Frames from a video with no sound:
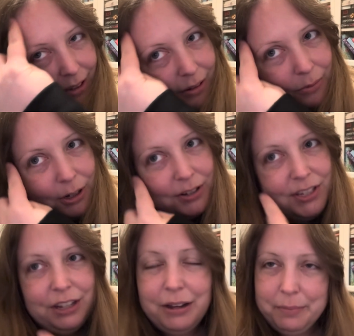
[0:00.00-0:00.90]
one or
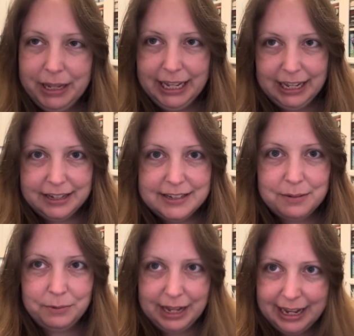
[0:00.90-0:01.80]
two up here
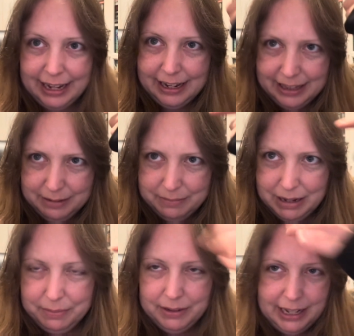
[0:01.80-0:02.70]
somewhere, and then
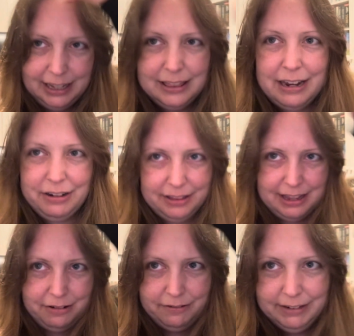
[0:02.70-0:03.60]
maybe like
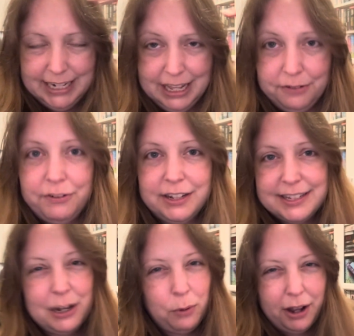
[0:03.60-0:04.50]
they're near the front, so
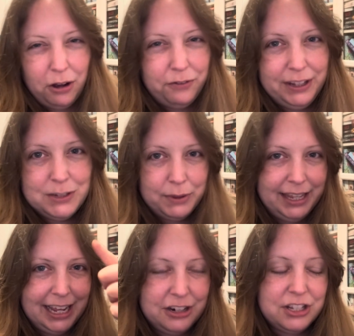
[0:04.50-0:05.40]
they're quite obvious when
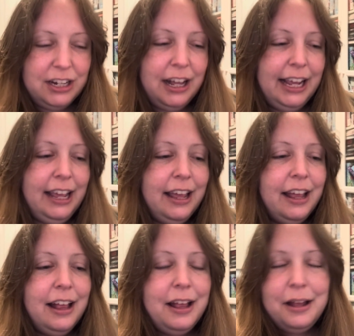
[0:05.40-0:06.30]
they catch the light,
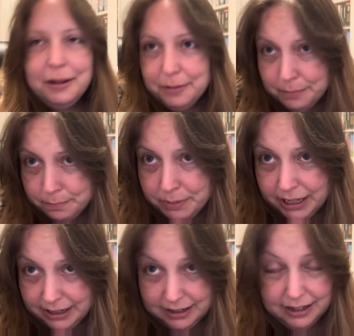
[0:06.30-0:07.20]

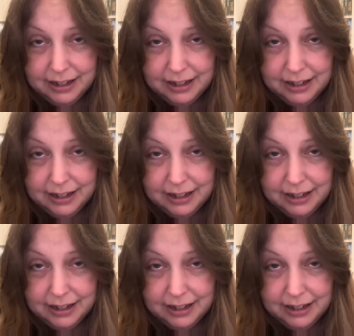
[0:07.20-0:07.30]
but